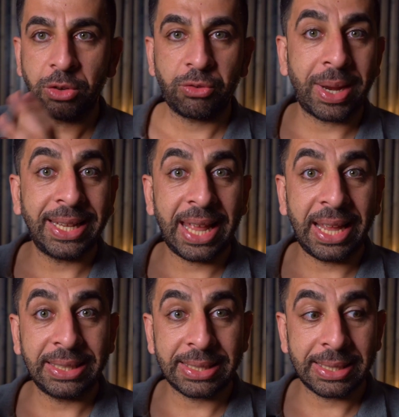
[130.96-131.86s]
Green
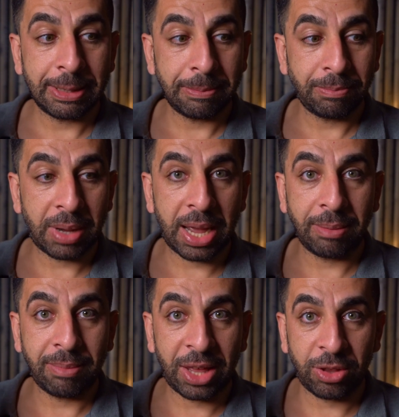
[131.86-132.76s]
Light by
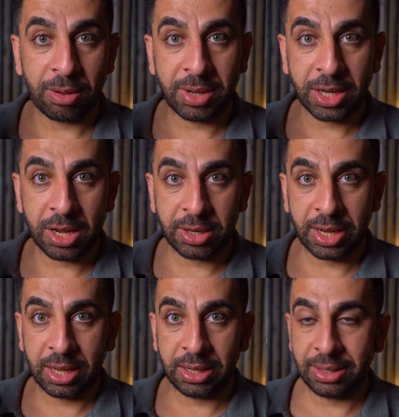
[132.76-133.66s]
Matthew
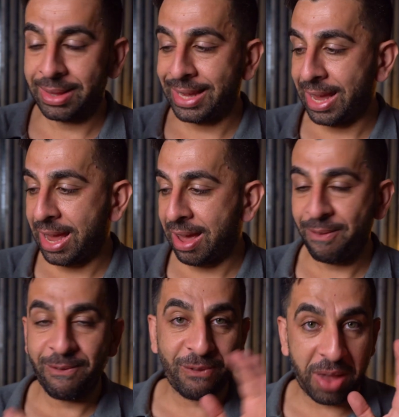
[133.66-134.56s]
McCOnaughey, the
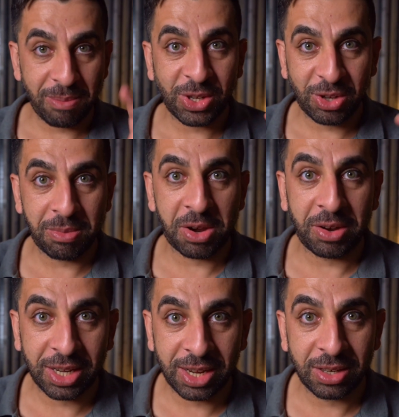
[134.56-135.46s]
famous
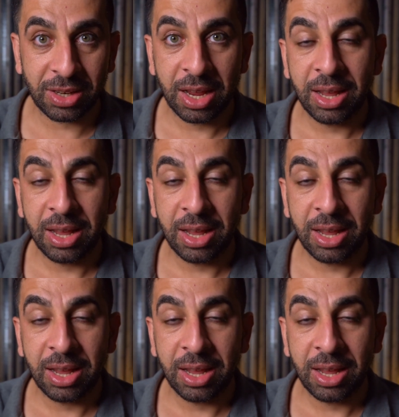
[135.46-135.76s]
American